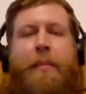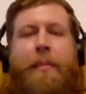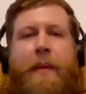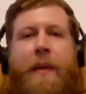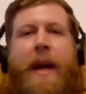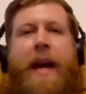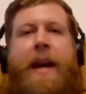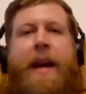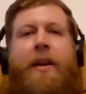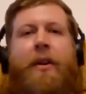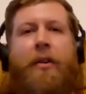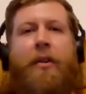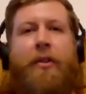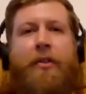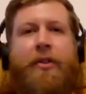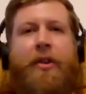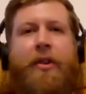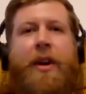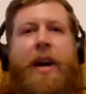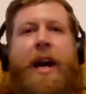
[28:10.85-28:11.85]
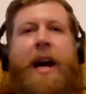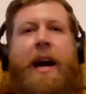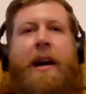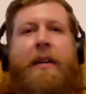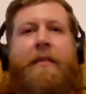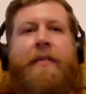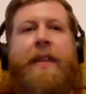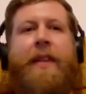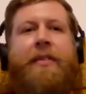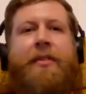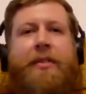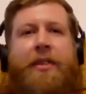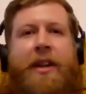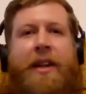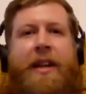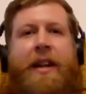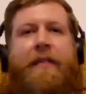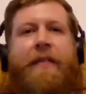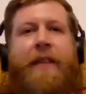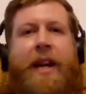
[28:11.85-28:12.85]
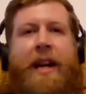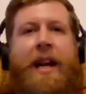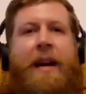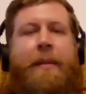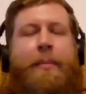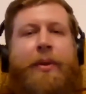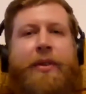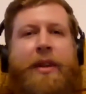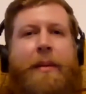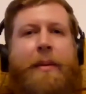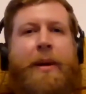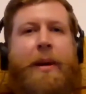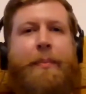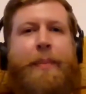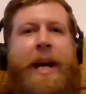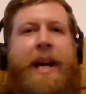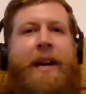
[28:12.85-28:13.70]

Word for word: but they also have these significant epistemic